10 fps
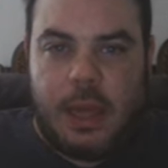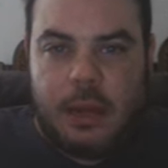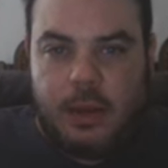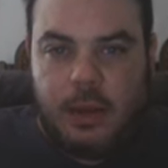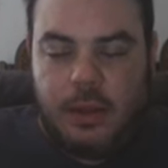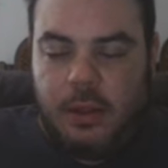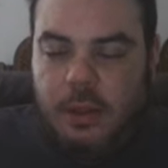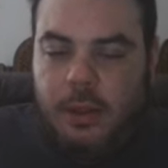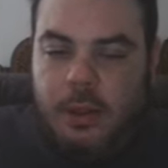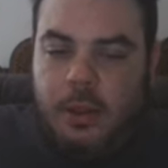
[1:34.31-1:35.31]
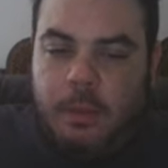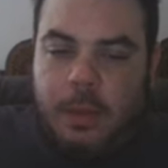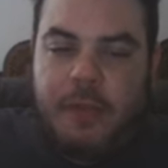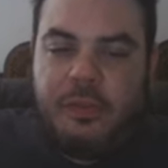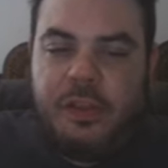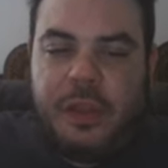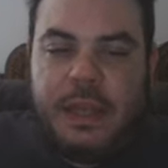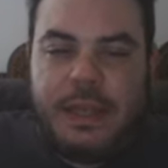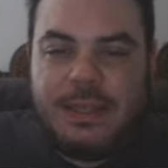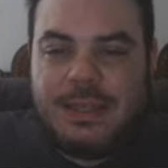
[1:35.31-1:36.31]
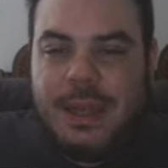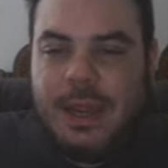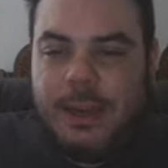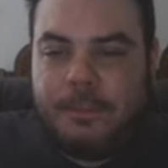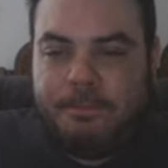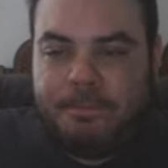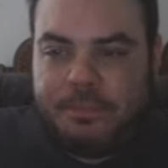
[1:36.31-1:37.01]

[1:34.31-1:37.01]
edited, but everything he's saying